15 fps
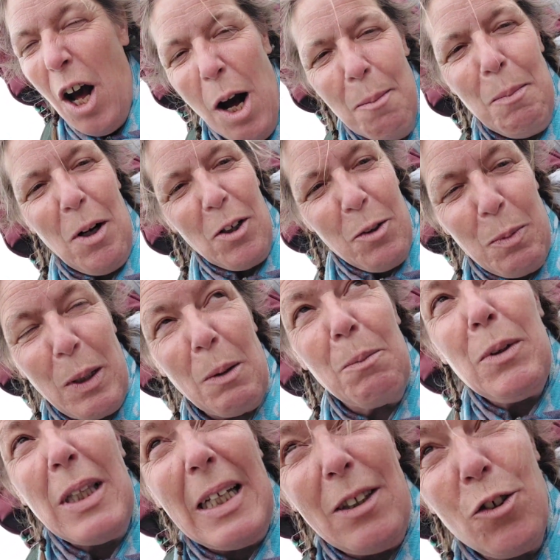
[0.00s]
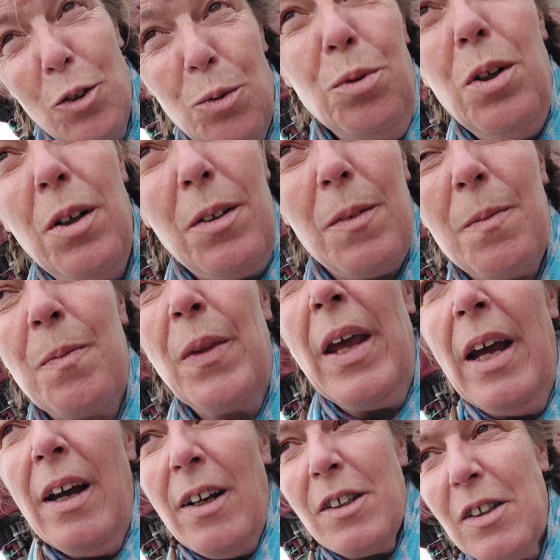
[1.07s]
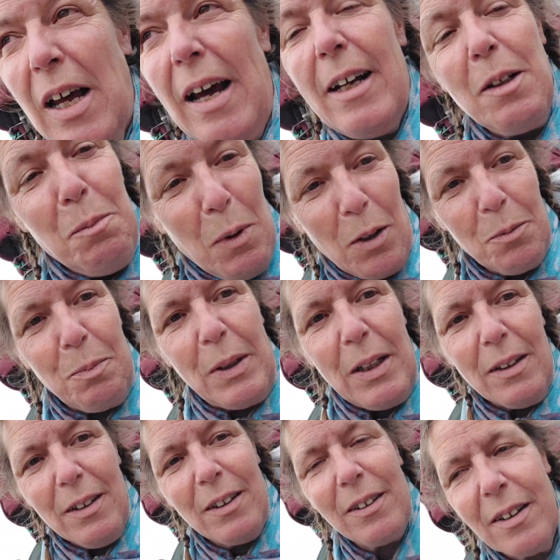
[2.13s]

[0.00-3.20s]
malt beer, but they do. So I had a malt beer.